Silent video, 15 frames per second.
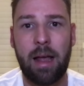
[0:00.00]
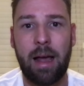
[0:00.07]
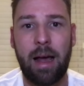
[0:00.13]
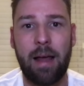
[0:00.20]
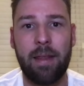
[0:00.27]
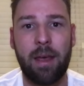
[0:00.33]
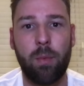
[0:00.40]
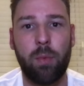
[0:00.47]

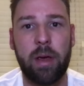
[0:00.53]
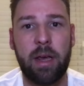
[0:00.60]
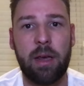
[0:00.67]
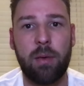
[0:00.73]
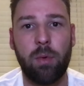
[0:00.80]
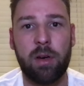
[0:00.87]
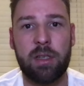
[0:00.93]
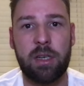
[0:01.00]
And then we
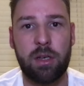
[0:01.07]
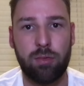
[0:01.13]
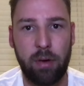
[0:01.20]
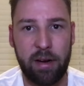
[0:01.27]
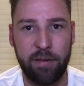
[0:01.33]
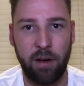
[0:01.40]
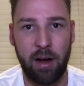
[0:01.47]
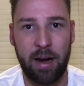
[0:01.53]
wanted to
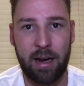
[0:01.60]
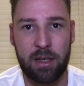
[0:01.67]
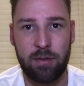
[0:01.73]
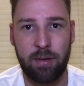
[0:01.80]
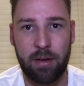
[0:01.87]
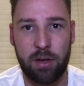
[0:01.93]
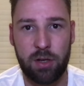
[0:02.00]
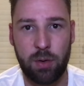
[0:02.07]
refinance
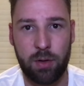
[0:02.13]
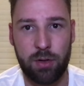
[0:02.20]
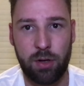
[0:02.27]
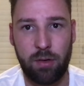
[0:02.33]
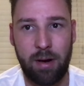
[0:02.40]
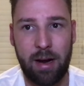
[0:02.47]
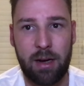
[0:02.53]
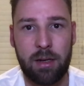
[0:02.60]
around the 200
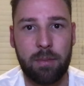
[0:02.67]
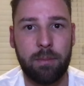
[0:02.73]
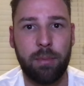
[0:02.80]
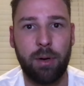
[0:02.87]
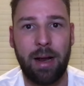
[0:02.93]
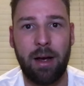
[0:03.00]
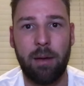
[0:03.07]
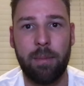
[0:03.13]
grand and
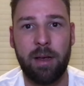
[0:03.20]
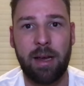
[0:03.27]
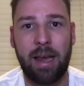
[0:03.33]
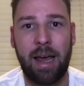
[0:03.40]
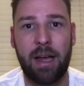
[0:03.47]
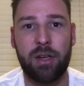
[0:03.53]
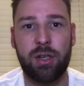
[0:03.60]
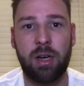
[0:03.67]
pull out a bit of
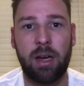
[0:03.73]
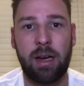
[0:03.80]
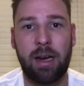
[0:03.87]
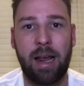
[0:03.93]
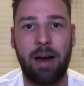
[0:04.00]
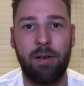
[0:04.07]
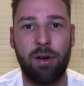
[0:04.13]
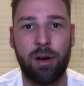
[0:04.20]
cash and
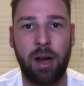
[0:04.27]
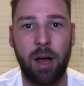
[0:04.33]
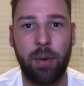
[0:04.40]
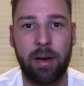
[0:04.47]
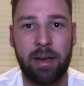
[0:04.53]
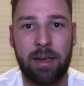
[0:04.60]
carry on going.